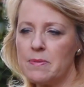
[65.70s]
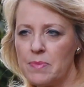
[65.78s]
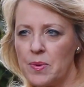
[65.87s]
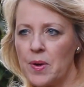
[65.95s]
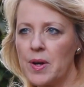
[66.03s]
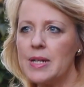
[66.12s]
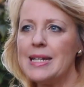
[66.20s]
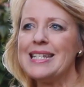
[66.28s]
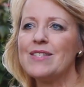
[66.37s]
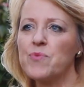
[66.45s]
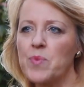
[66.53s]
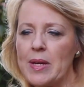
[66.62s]
important
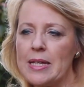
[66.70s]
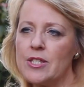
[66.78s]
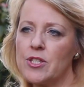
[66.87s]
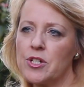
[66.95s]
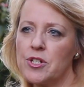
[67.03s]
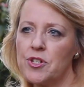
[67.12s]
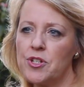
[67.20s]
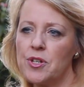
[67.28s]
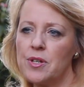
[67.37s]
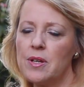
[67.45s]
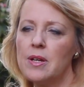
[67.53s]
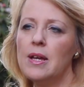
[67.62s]
is research.
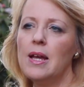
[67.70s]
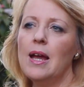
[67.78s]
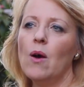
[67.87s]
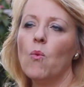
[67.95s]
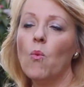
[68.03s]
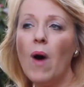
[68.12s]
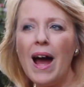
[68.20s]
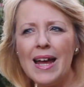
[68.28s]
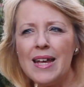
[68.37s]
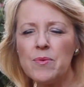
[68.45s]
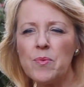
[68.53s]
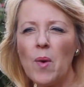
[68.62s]

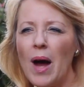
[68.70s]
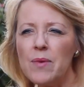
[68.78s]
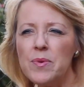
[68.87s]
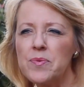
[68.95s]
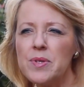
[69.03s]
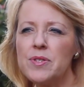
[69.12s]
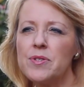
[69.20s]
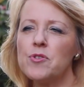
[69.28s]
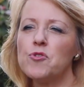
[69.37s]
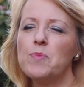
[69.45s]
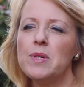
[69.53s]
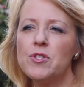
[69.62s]
Why would
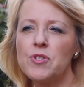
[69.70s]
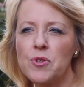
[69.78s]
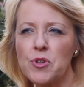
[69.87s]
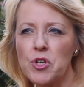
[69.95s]
research be so